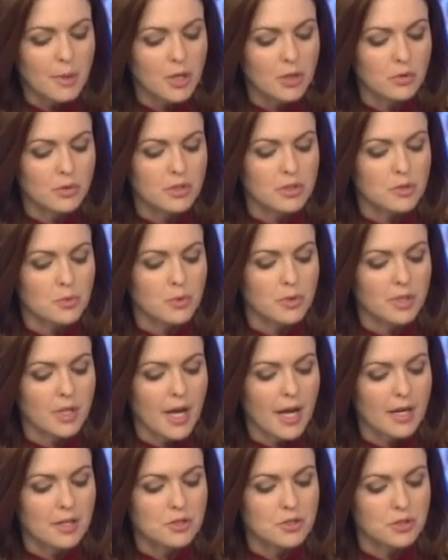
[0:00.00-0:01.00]
who this would
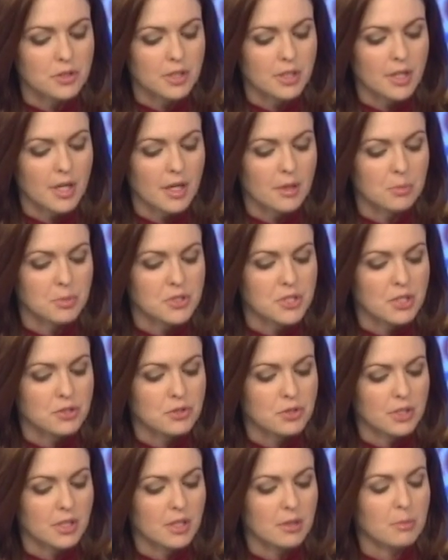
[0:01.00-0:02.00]
actually
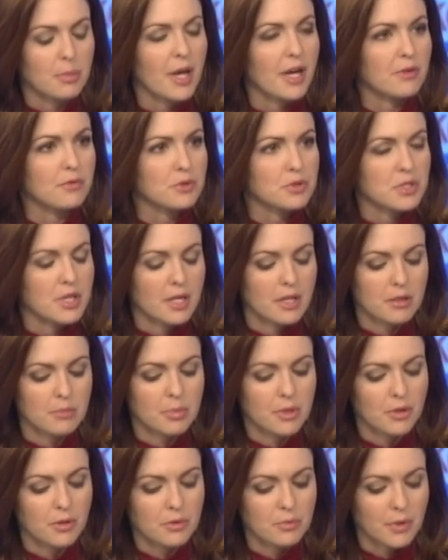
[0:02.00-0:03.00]
potentially impact for Senate
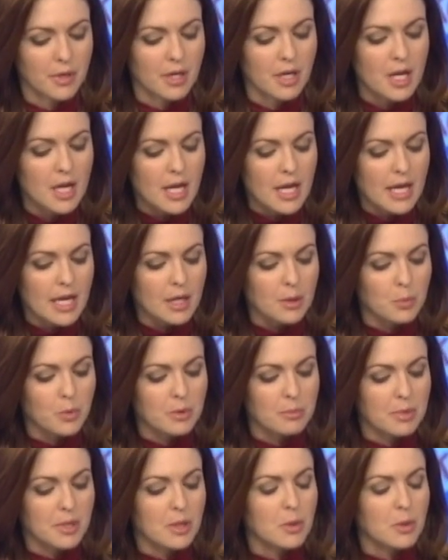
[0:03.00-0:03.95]
Bill 3. It would be